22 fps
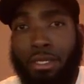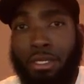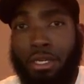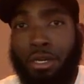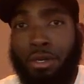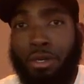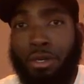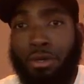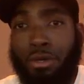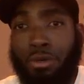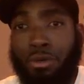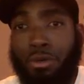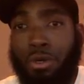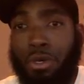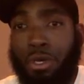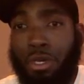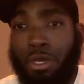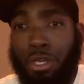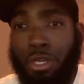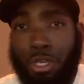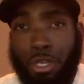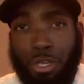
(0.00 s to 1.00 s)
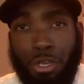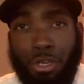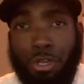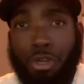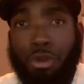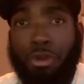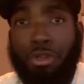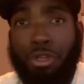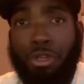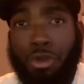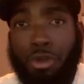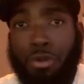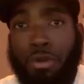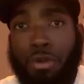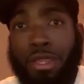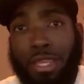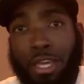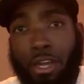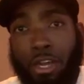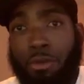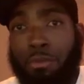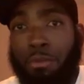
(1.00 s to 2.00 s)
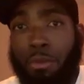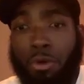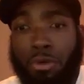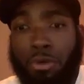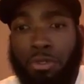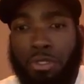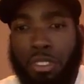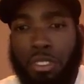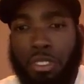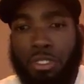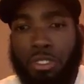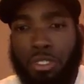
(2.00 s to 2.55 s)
You know you're you're at their mercy.